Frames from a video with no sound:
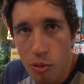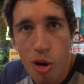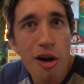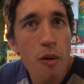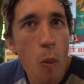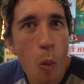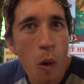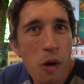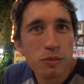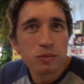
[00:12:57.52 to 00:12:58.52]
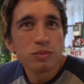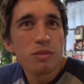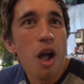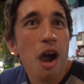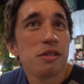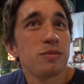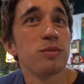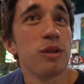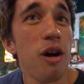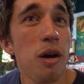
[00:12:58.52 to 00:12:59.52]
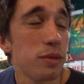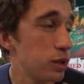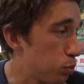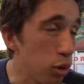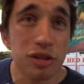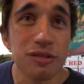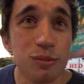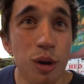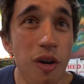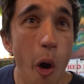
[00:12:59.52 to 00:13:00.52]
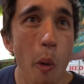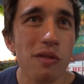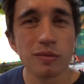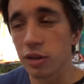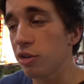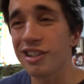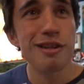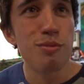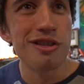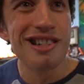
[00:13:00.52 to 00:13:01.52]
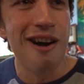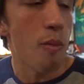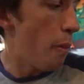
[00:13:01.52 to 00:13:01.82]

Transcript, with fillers: What? The what? What did you? What? What? There's poison. What? what did you say? poison out.